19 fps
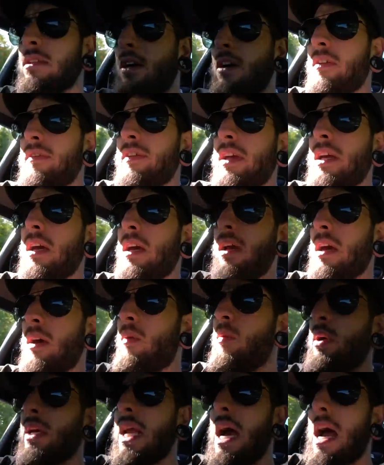Silvia,
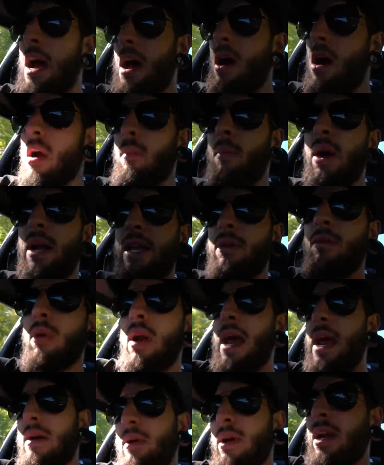and we got our buddy
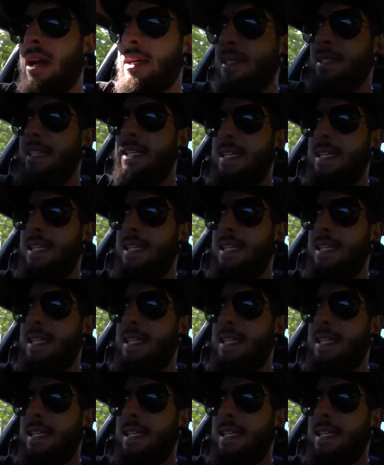Ray with us